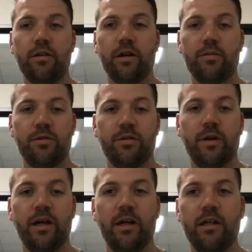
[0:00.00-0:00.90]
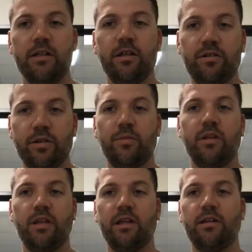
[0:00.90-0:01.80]
absolutely right. And,
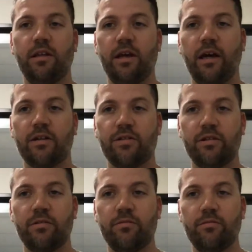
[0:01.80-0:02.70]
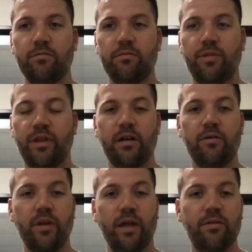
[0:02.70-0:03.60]
something that I actually thought of
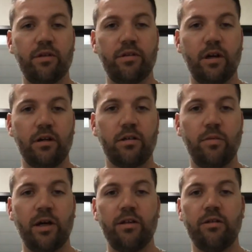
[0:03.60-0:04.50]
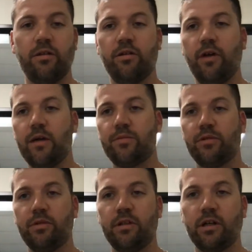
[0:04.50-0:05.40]
we haven't talked about, you
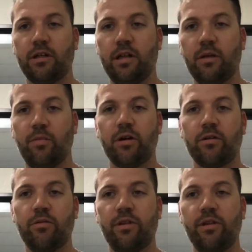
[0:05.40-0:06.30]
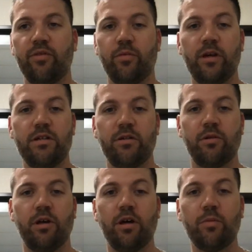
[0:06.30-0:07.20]
absolutely knocked it out of the park with inflammation
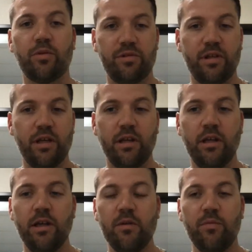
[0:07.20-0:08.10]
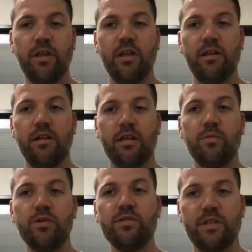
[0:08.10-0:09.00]
100%. But then the
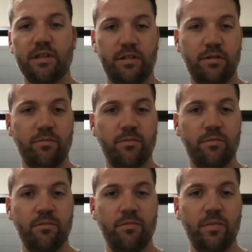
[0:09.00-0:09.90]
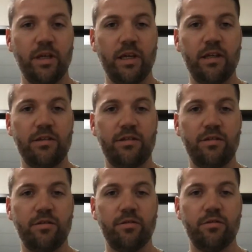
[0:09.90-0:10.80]
immune system begins
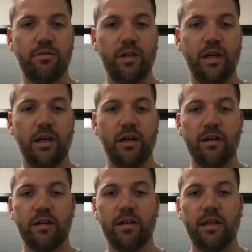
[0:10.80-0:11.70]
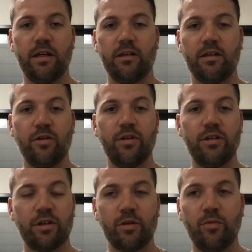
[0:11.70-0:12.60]
to kind of go into
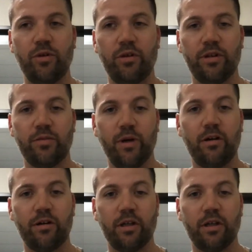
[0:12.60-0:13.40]
turmoil as well,